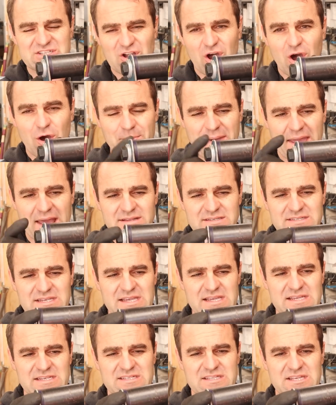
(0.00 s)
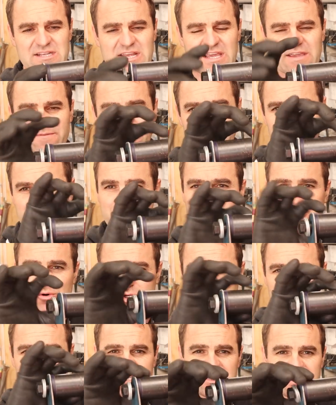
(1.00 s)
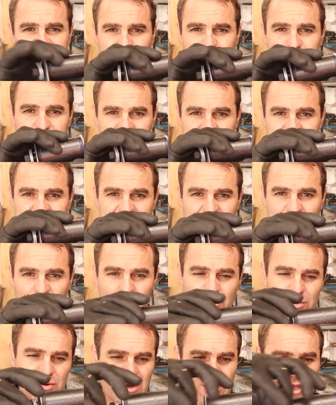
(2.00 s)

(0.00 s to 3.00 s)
style mounts is that even if the bushings completely go,